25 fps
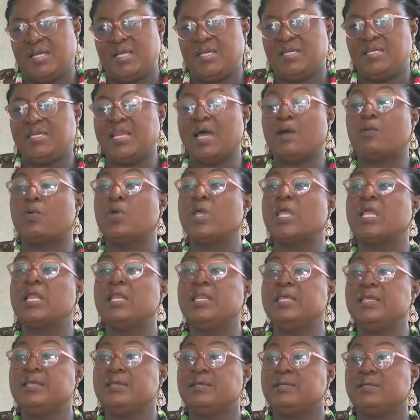na
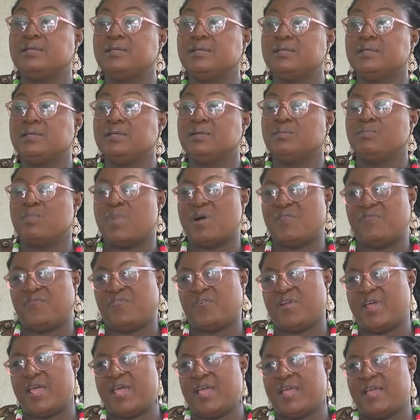quickly my
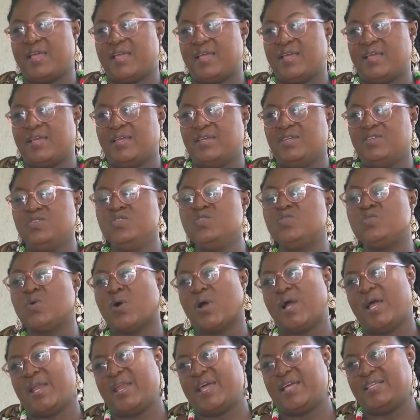friend youth
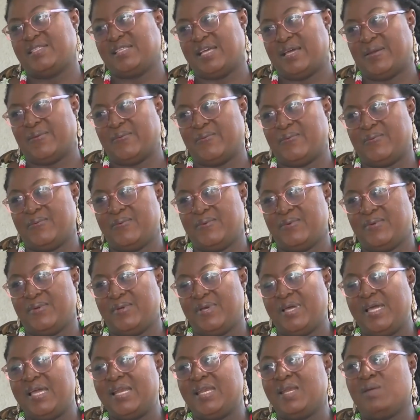organizer
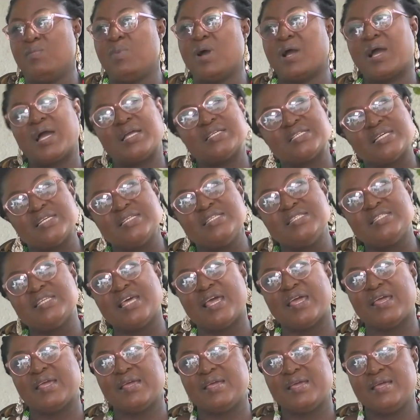no ma catch any
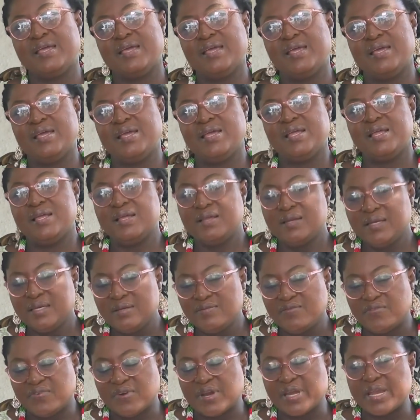say
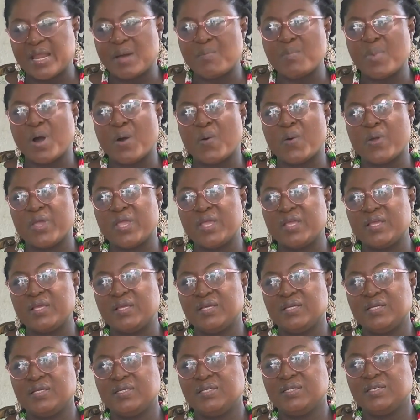friend number we
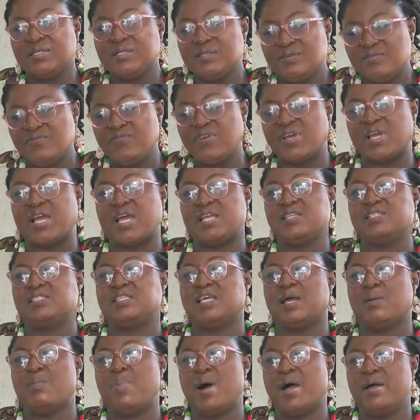
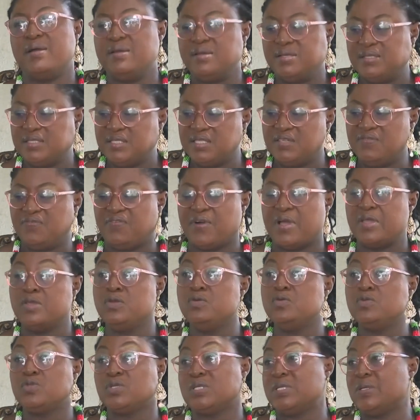vacancy aba ti fa
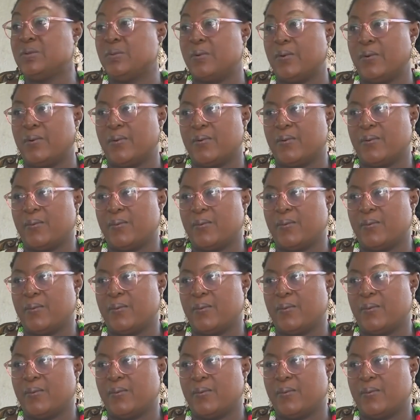youth ni ko